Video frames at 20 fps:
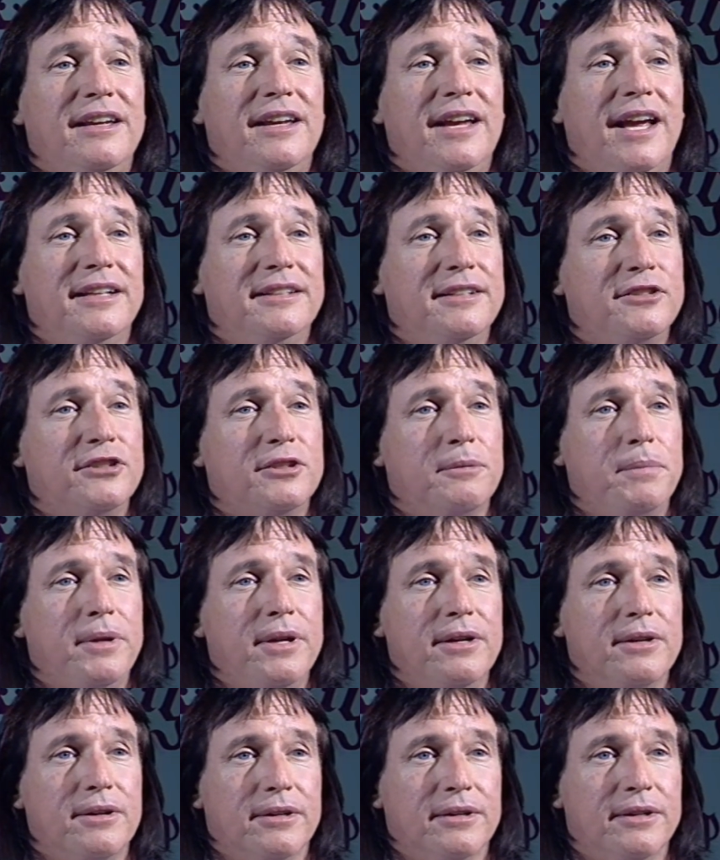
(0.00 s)
and
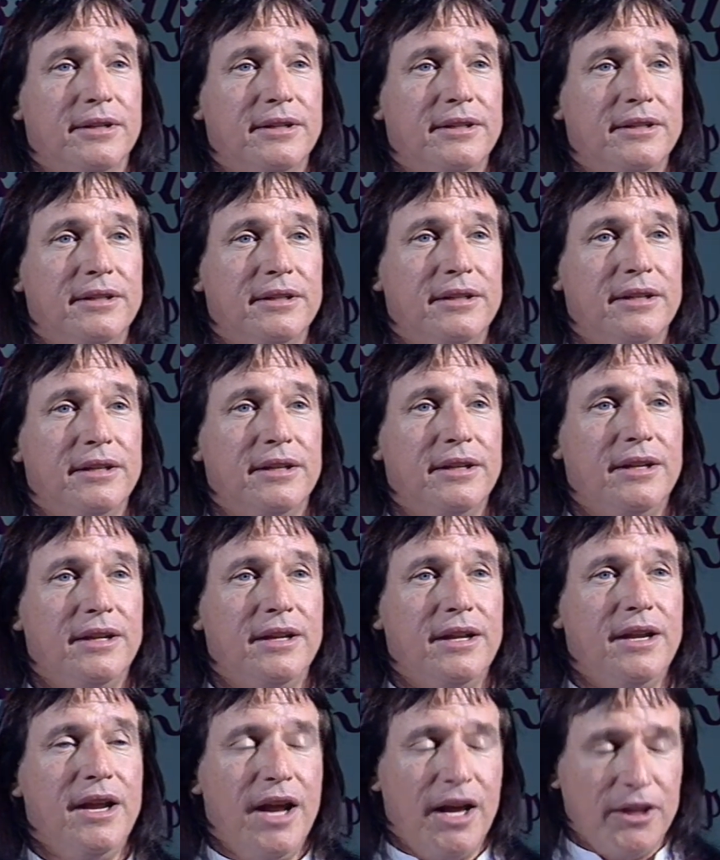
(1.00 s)
disappeared.
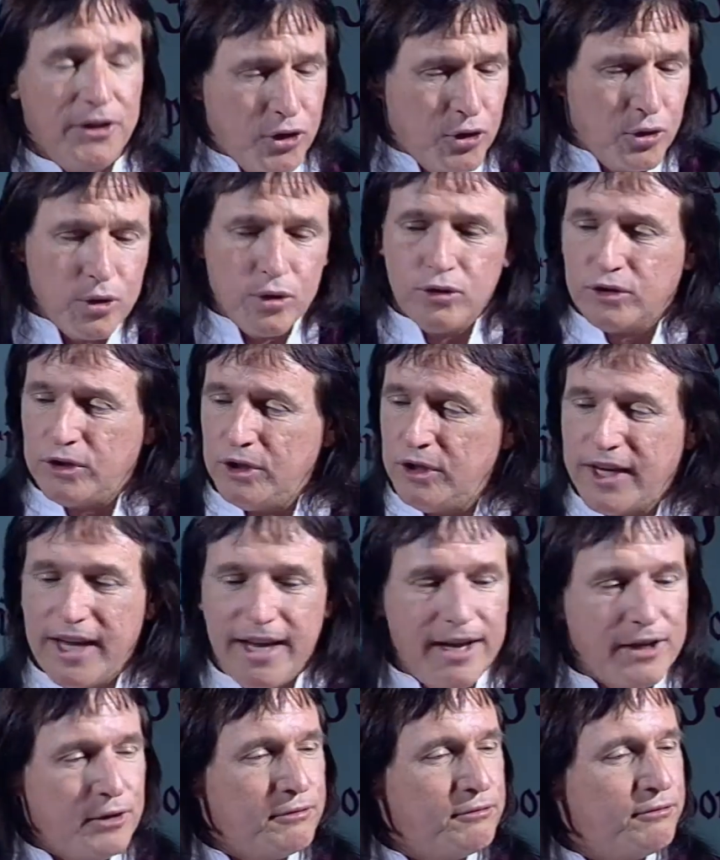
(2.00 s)
And the girl's looking
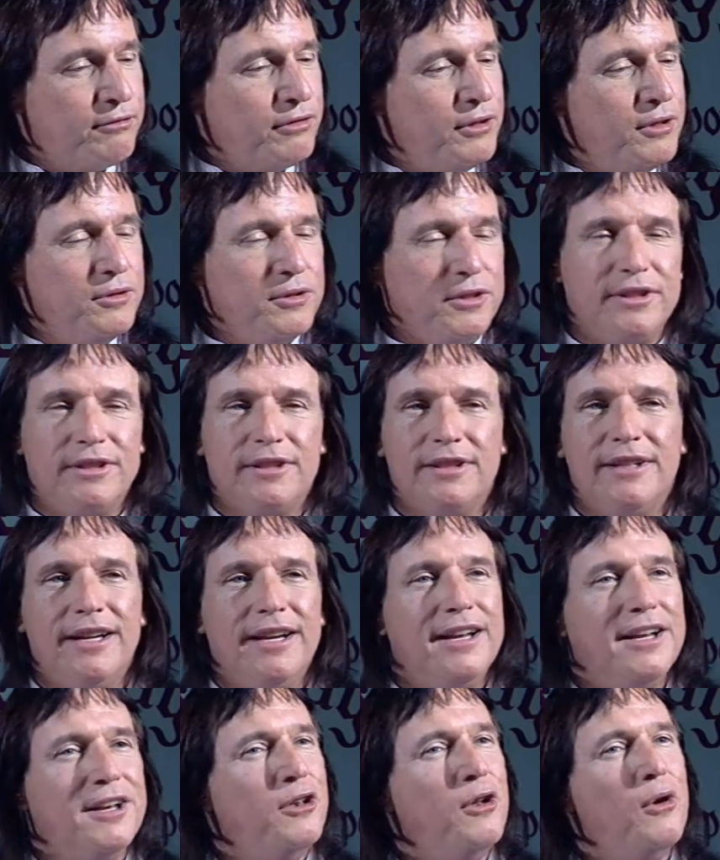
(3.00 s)
at her flute,
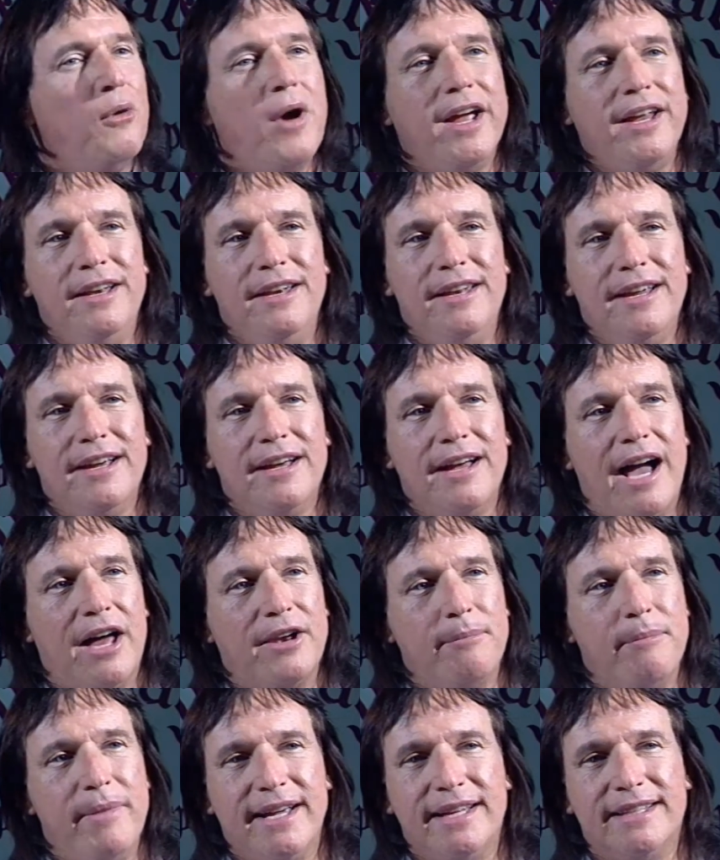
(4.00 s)
no idea how to
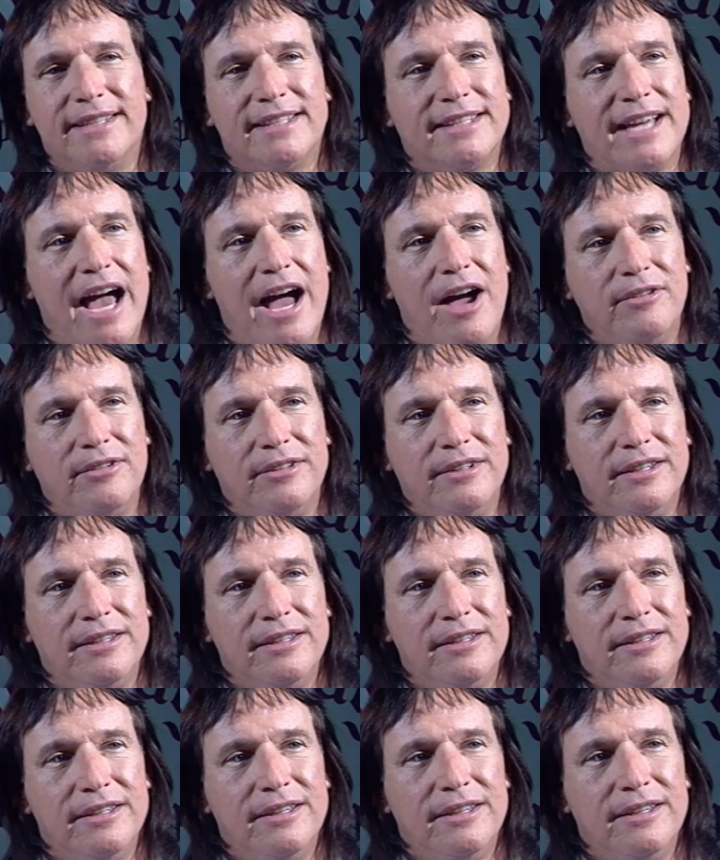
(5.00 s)
make it sound.
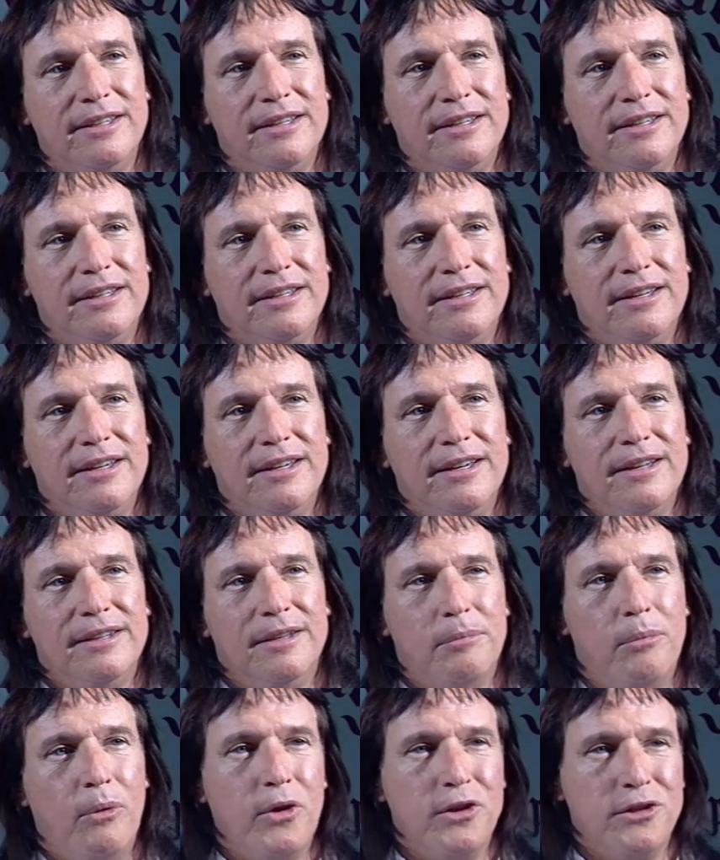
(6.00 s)
The
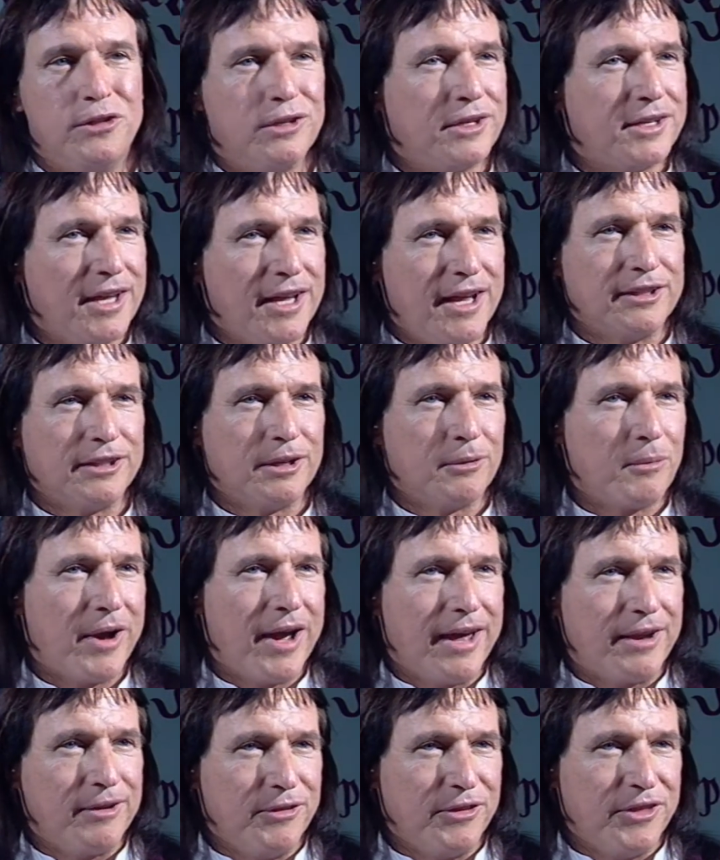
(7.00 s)
boy's looking at the
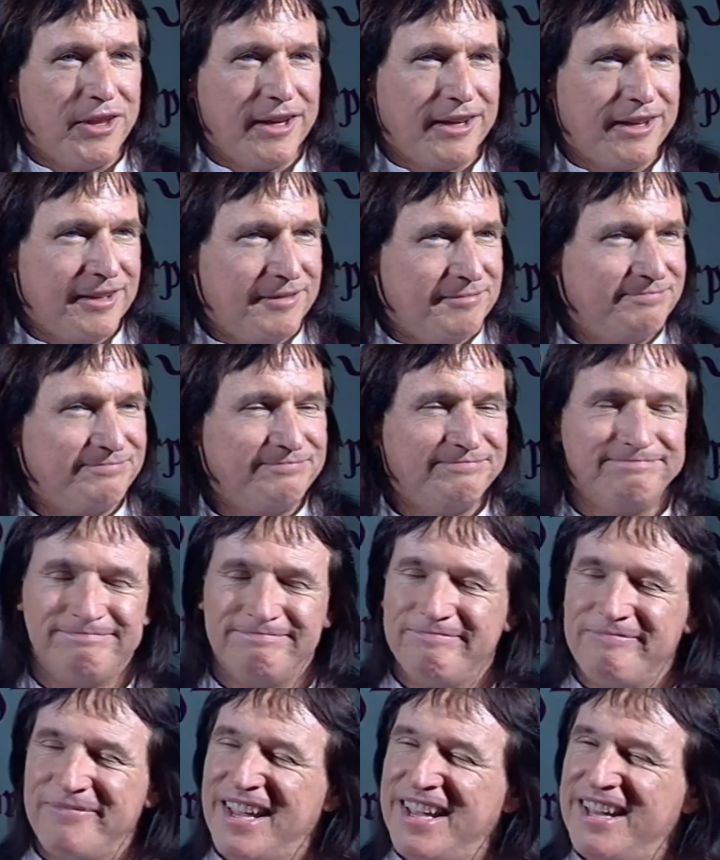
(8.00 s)
rattle thinking,
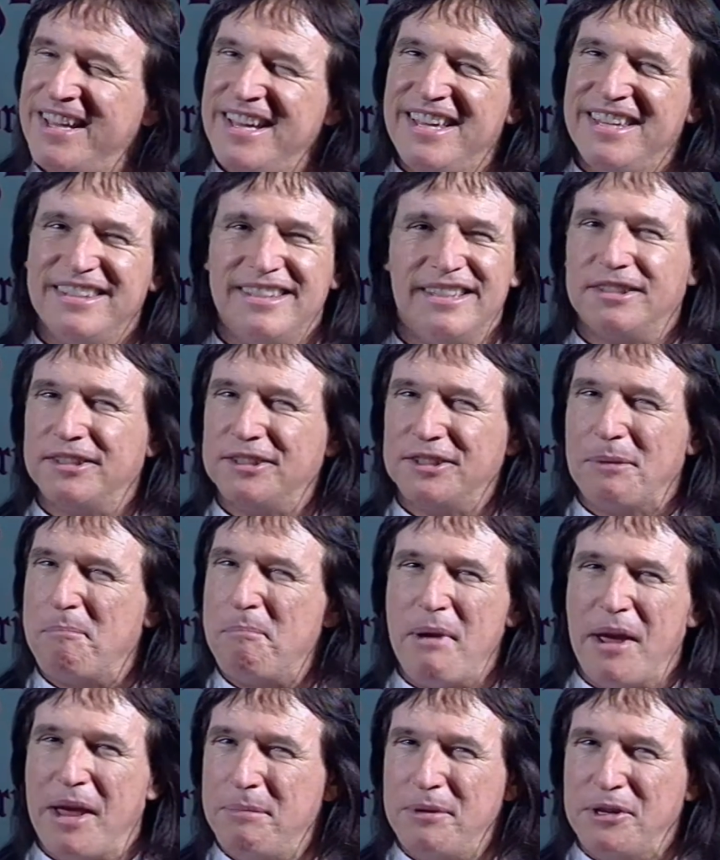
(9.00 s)
"This is a
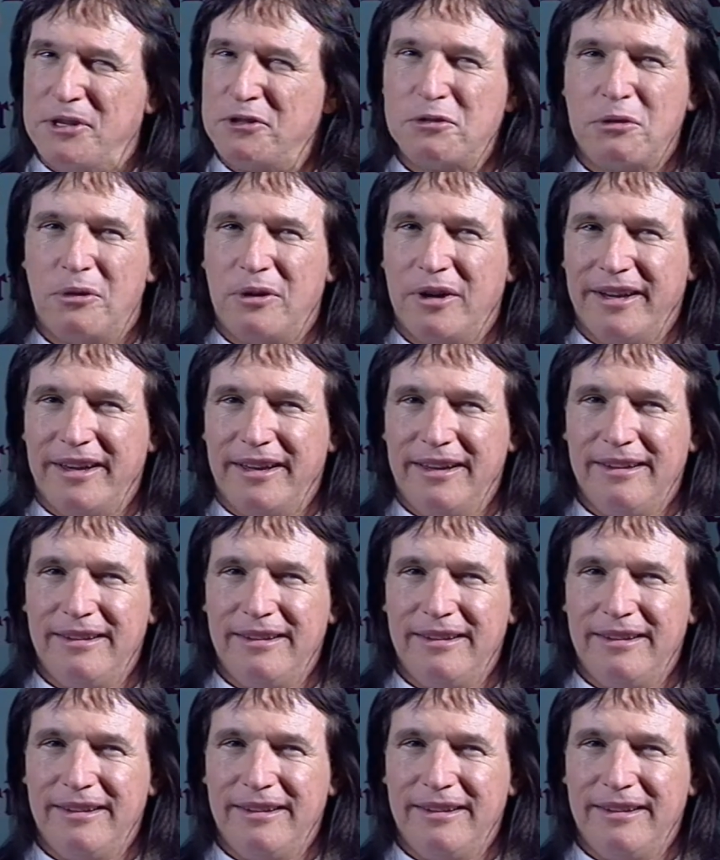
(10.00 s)
baby's toy."